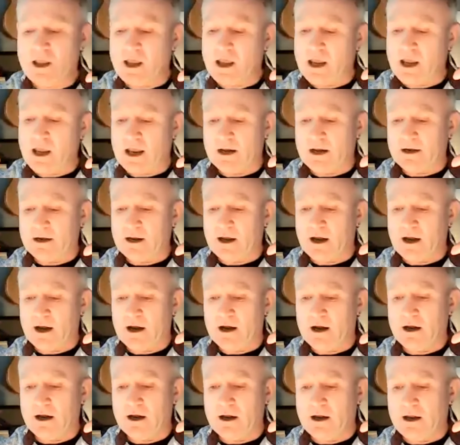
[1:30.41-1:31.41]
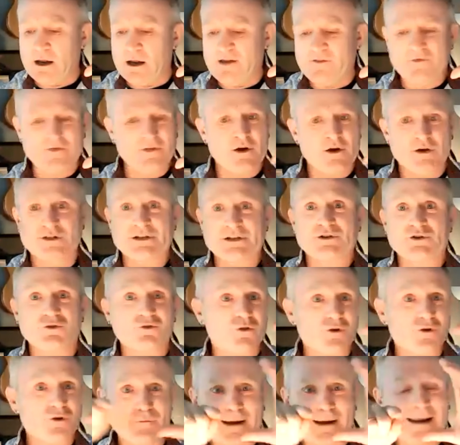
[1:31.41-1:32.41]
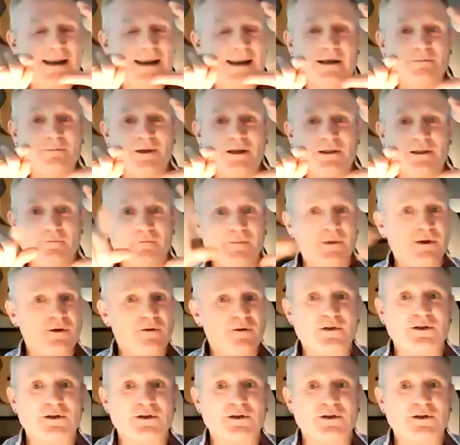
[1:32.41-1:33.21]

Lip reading: And if there's a true meaning, it'd be in the middle.